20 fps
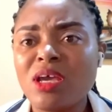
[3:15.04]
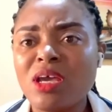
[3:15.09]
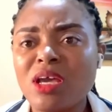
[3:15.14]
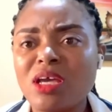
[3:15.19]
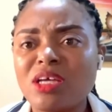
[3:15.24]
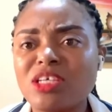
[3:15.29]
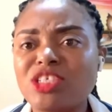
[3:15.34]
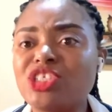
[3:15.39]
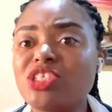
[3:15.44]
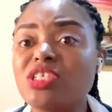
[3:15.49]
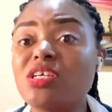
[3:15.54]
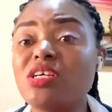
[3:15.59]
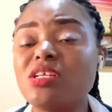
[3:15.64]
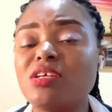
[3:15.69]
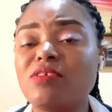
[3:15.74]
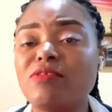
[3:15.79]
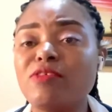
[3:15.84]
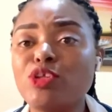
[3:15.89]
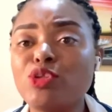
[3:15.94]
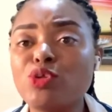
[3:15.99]
She didn't
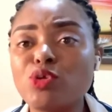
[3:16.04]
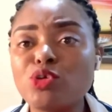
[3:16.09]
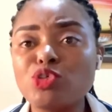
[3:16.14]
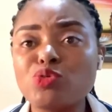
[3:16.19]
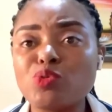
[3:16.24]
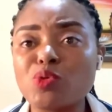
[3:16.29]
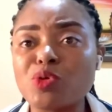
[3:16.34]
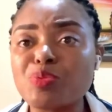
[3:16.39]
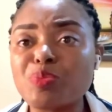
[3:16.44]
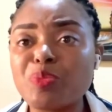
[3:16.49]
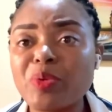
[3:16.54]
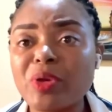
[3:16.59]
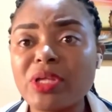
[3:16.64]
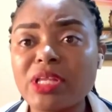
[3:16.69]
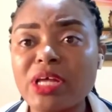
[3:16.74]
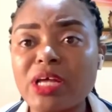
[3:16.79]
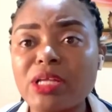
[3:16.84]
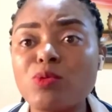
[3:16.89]
even know she was pregnant.